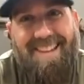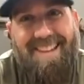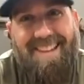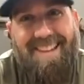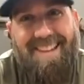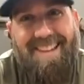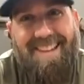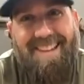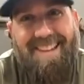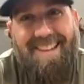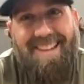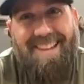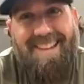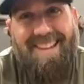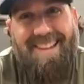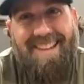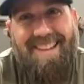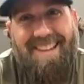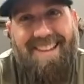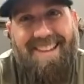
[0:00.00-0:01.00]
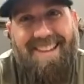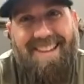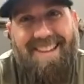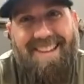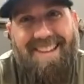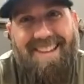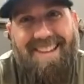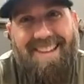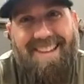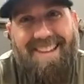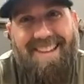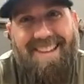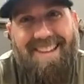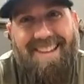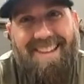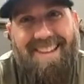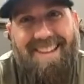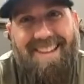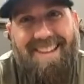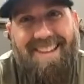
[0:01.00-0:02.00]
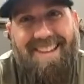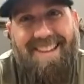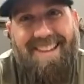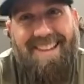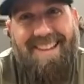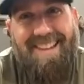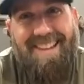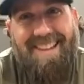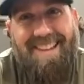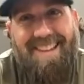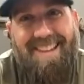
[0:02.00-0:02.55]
[no speech]